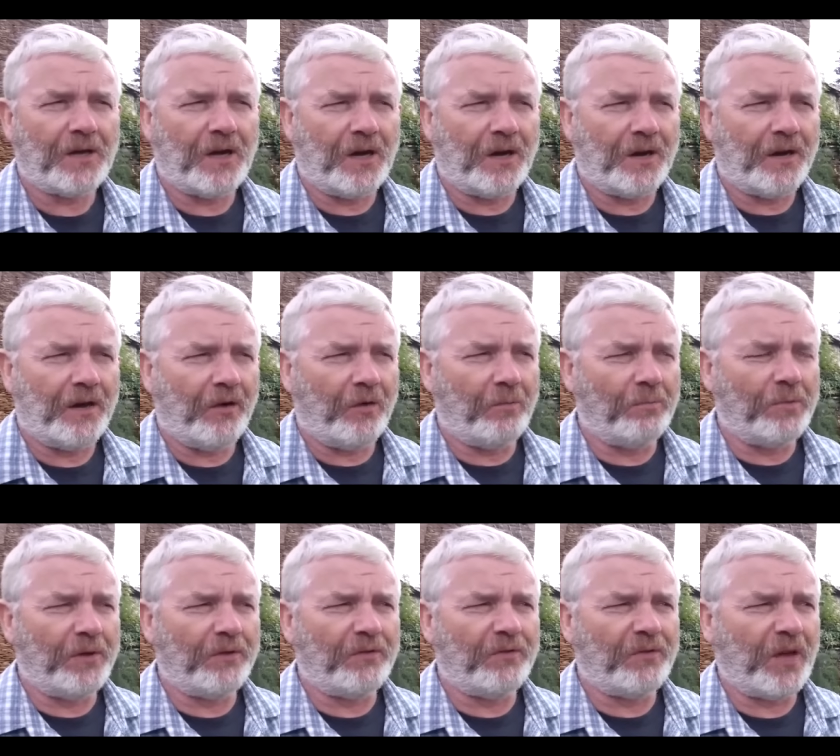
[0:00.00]
can't help
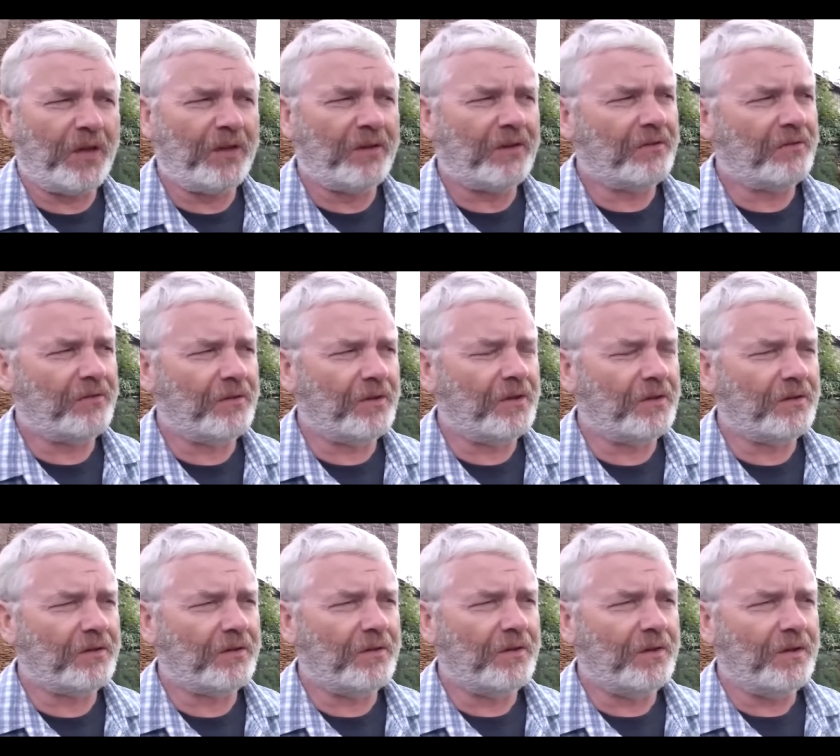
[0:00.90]
but think that
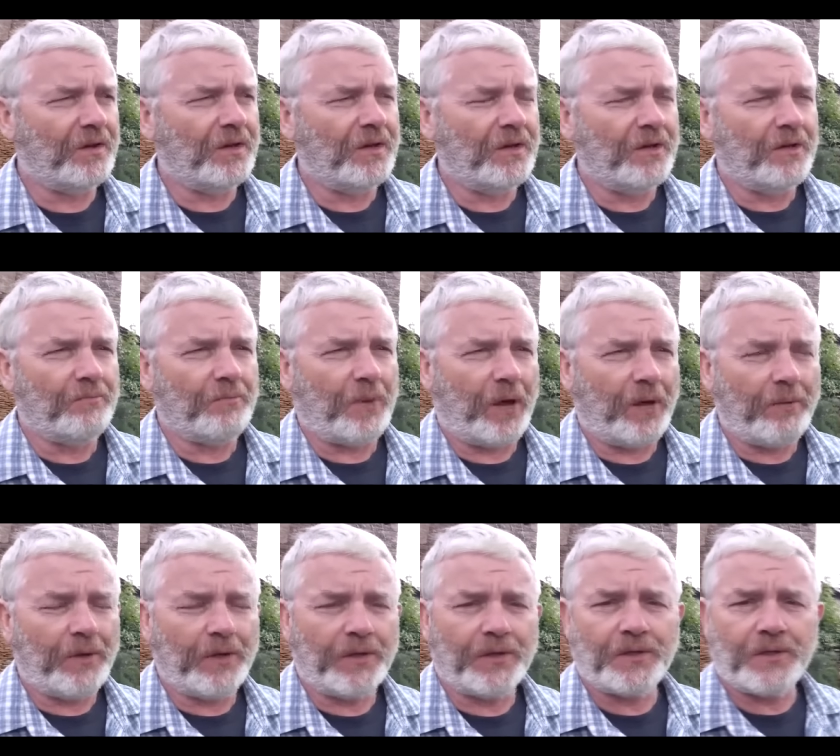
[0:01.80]

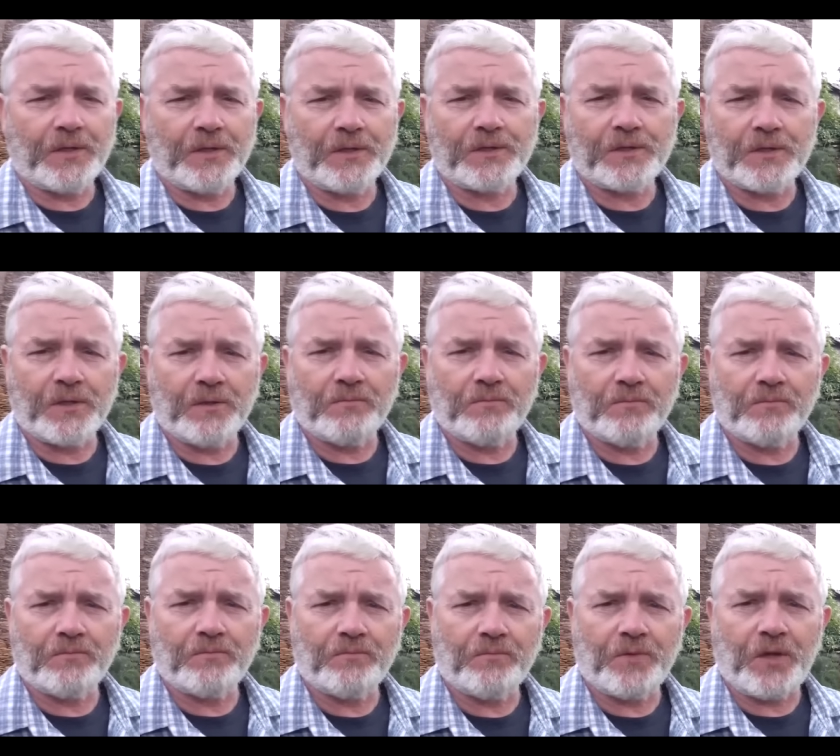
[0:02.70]
maybe there's some
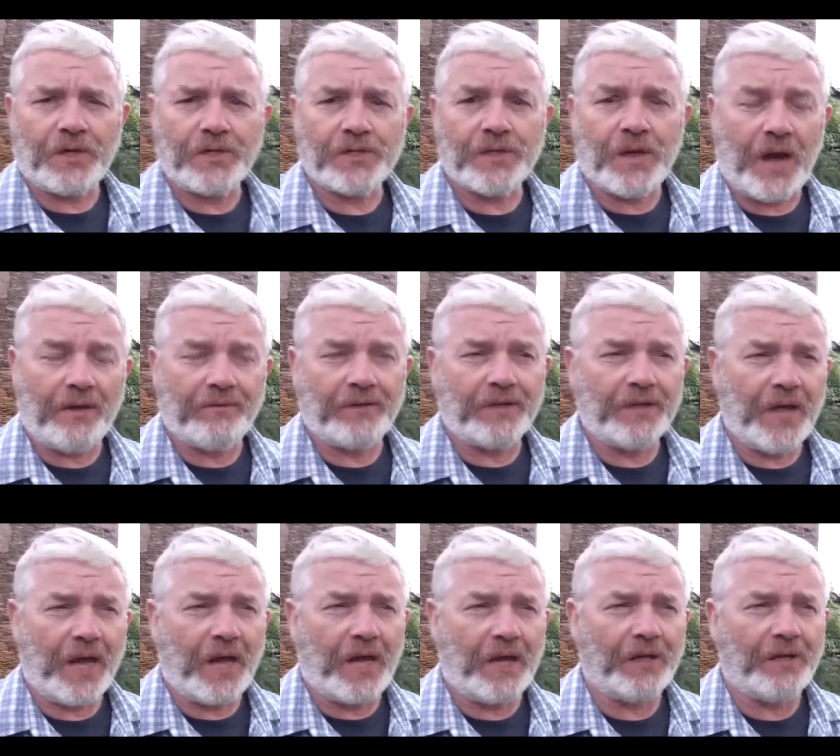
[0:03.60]
things that I haven't
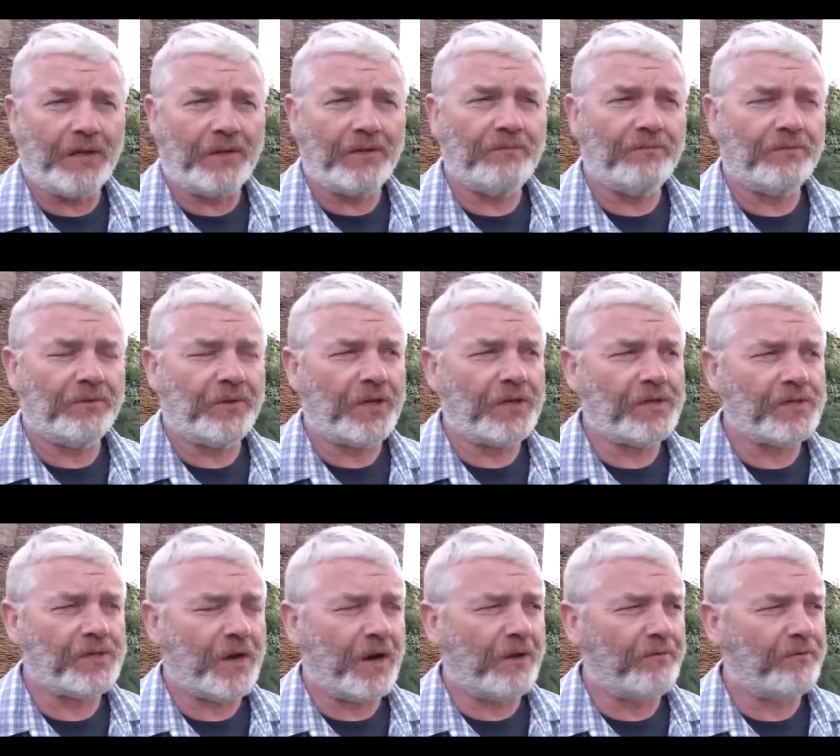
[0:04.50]
done, things
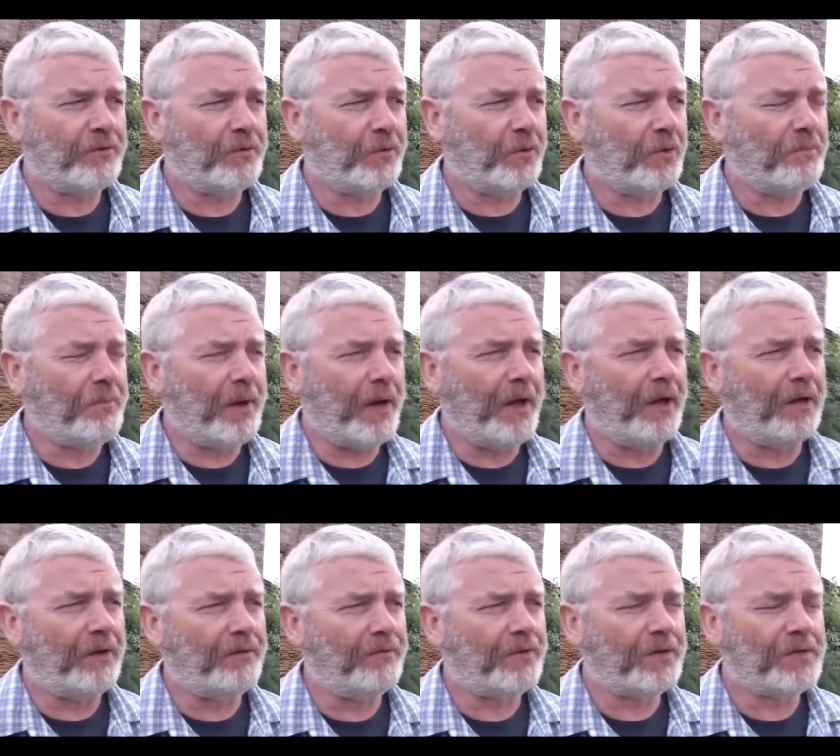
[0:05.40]
that I haven't thought
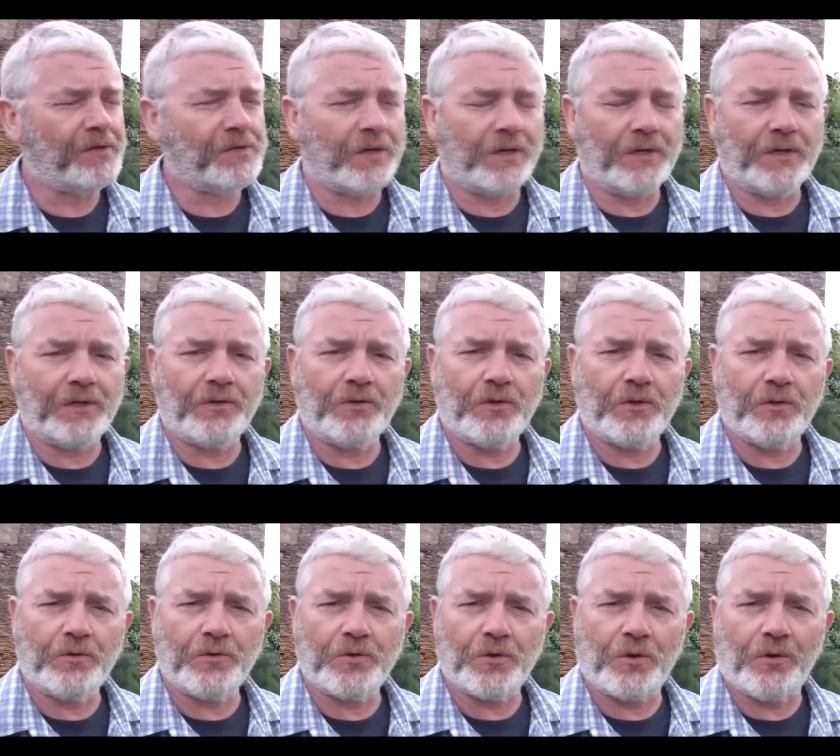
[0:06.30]
about, things that I didn't
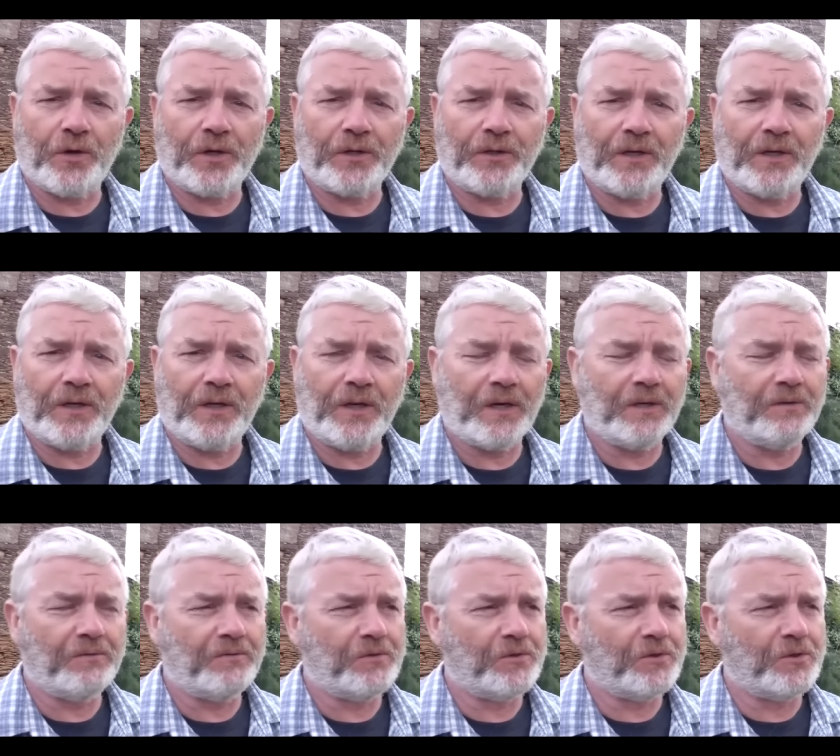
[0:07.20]
do during the uh,
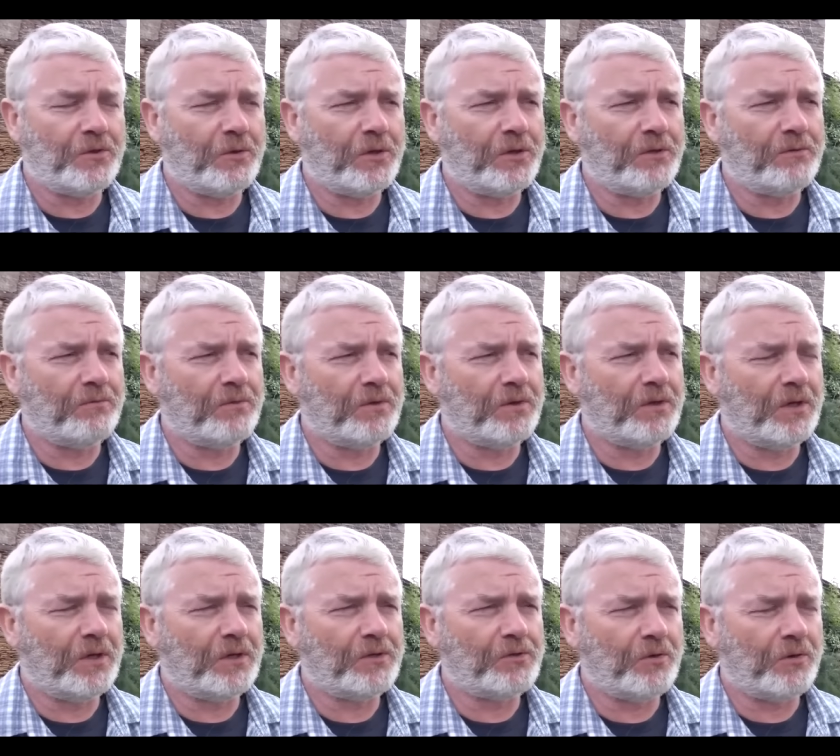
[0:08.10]
uh,
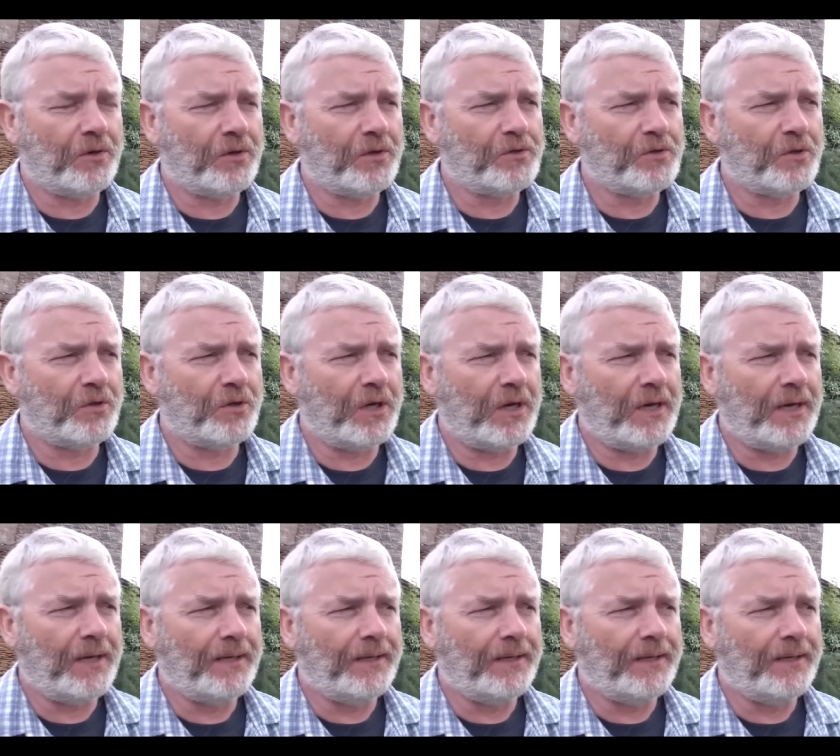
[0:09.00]
during the journey.